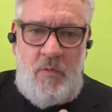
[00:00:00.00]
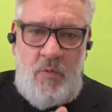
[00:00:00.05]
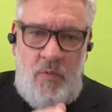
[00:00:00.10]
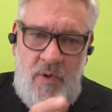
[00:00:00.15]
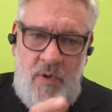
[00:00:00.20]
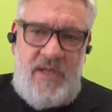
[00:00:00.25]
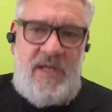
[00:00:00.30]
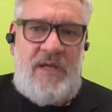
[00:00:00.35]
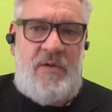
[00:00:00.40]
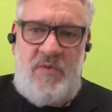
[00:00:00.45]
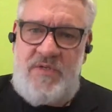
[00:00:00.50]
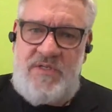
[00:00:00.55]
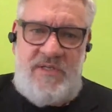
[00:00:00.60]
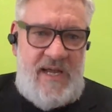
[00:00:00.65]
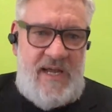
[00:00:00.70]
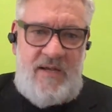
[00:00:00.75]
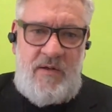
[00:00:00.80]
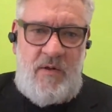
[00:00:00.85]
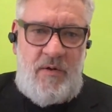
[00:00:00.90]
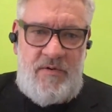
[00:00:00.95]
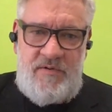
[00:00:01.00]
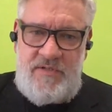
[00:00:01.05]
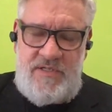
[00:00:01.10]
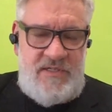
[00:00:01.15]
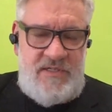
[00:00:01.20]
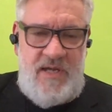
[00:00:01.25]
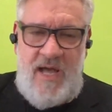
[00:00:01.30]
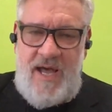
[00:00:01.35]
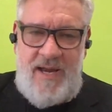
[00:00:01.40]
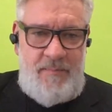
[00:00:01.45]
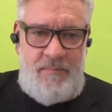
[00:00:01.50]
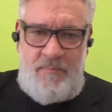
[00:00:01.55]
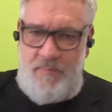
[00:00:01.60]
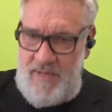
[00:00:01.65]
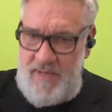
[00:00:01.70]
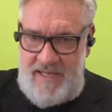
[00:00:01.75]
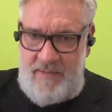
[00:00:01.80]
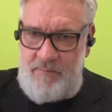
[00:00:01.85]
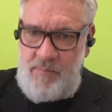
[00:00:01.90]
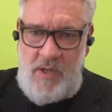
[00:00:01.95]
Working with stakeholders is not a
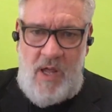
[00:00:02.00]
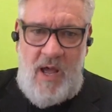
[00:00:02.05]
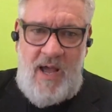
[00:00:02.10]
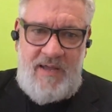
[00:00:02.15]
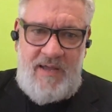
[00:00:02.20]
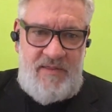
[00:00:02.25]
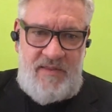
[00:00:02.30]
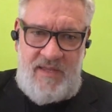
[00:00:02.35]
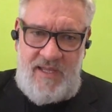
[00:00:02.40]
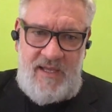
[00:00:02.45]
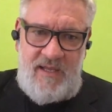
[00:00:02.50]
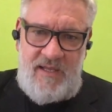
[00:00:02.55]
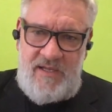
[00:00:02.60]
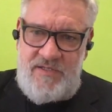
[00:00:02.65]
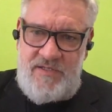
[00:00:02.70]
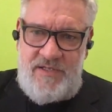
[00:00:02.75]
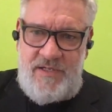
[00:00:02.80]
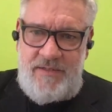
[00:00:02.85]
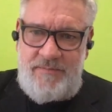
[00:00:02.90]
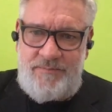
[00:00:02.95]
big block thing, is it?